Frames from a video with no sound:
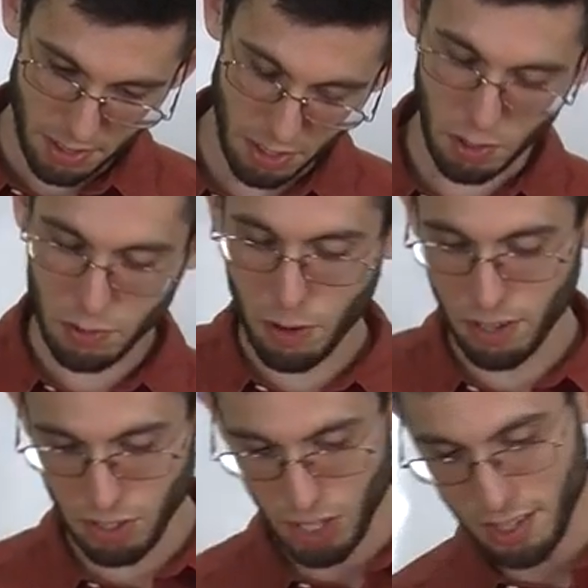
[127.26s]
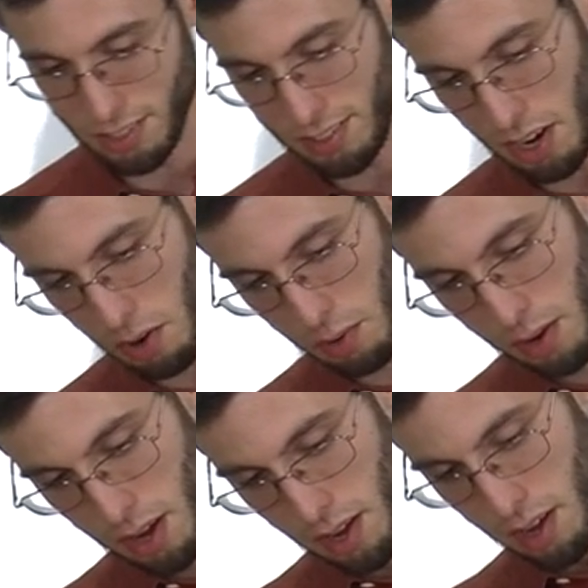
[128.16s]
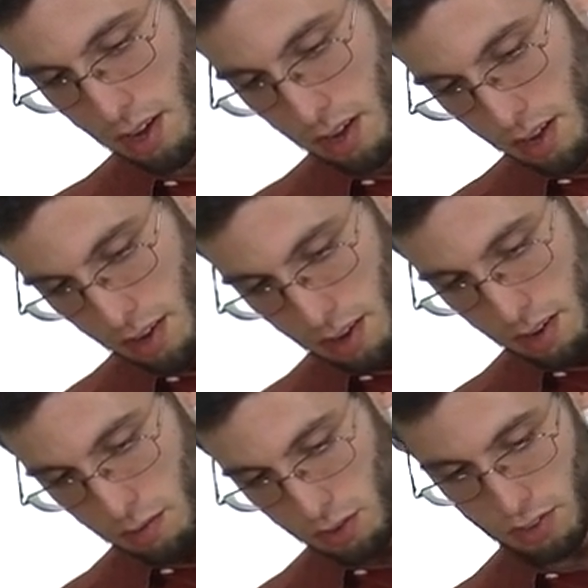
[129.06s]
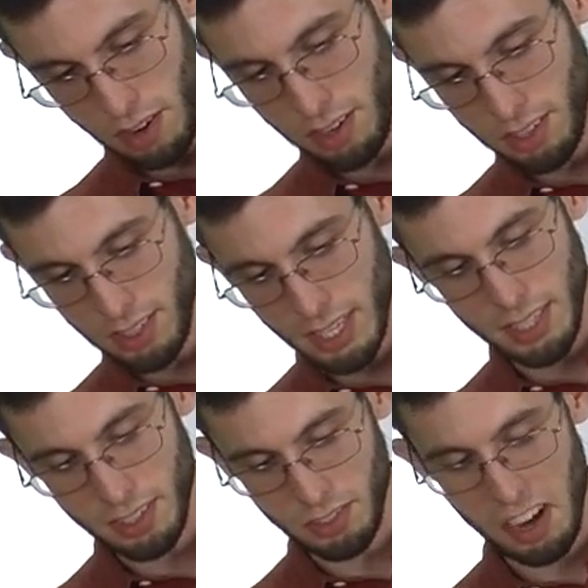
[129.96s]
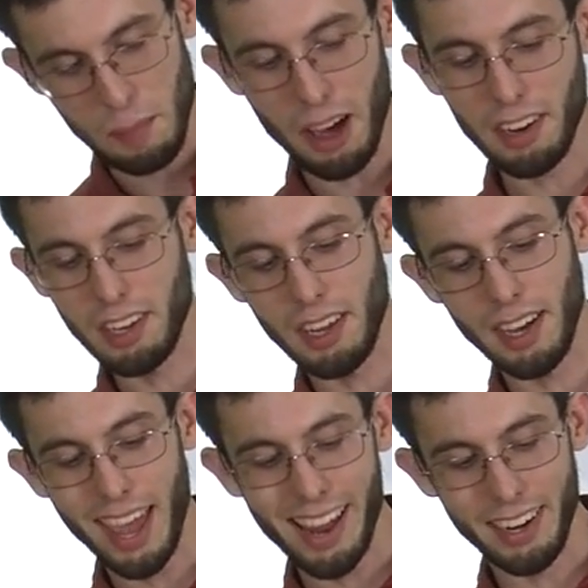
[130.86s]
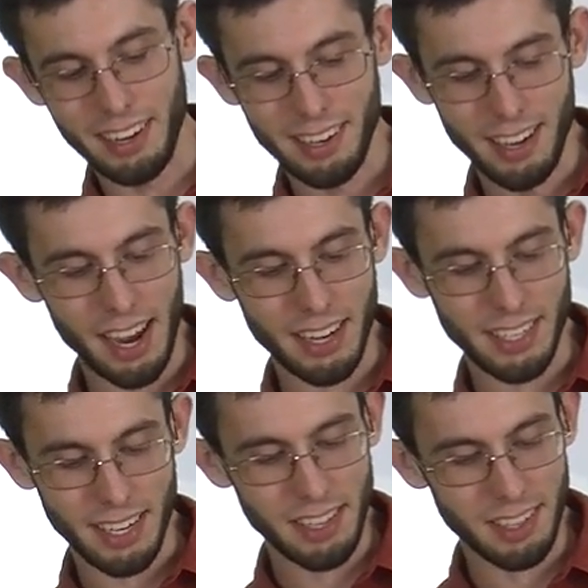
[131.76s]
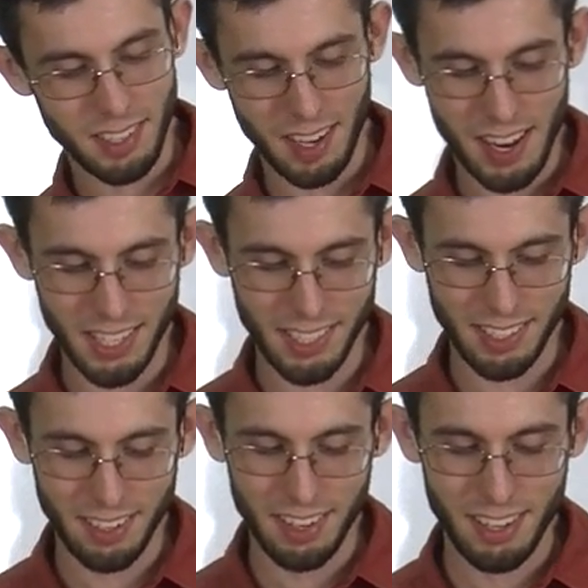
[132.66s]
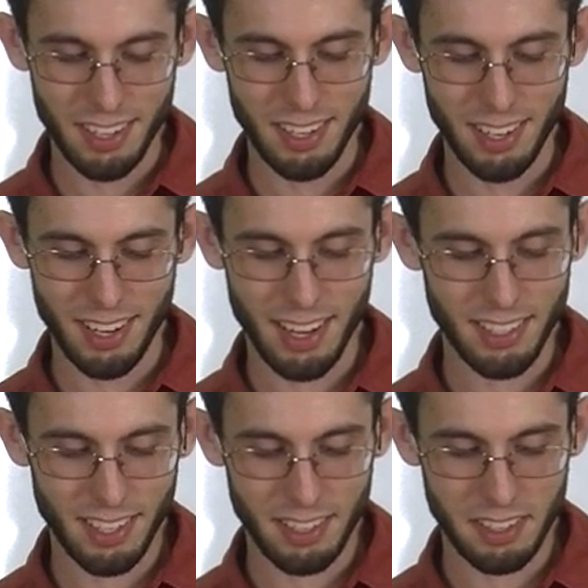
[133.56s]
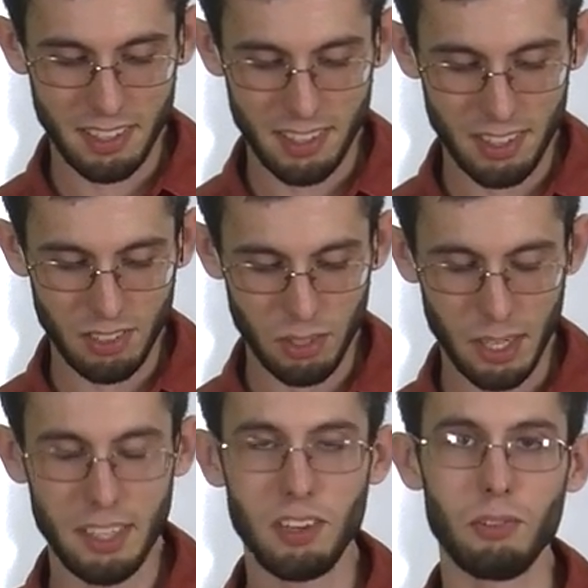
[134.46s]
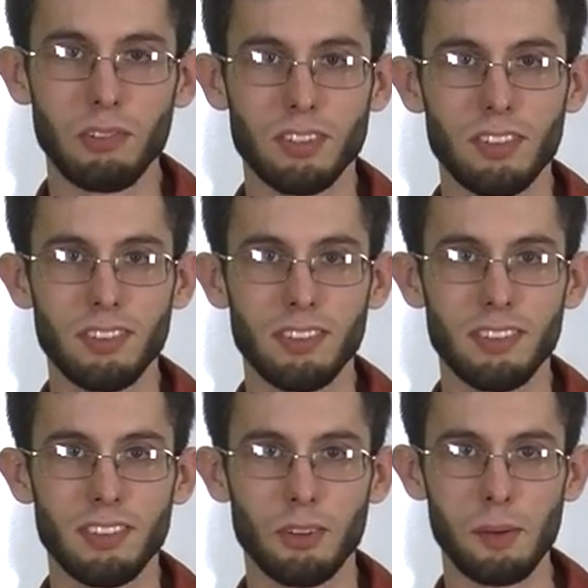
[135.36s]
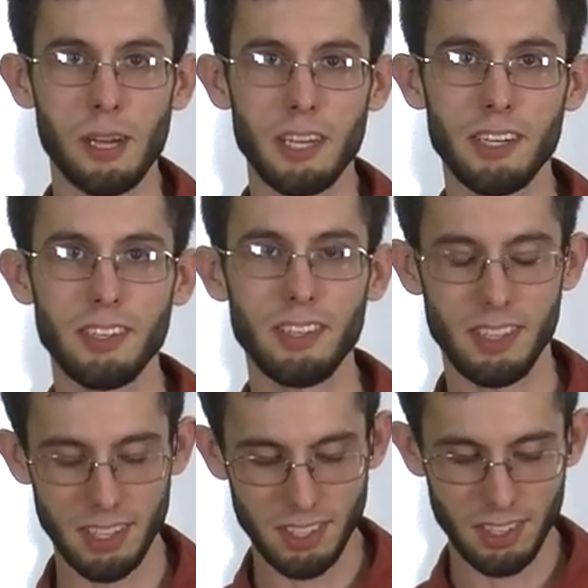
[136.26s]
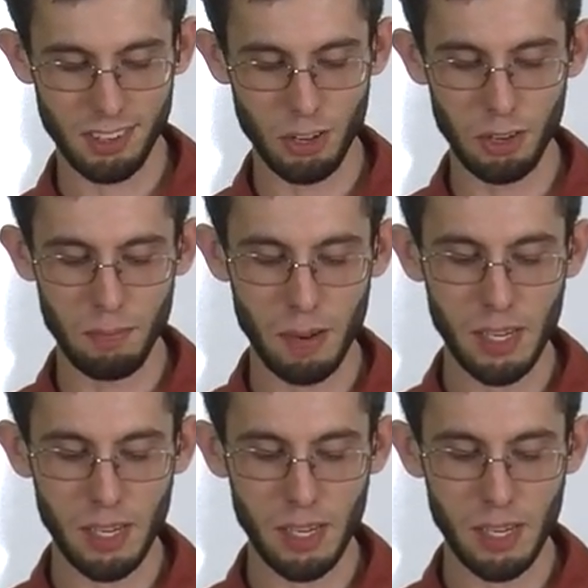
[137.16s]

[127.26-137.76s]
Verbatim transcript: So as far as changes go, for starters, it's tripodal again. And in this case, there's no excuse, toy maker. This could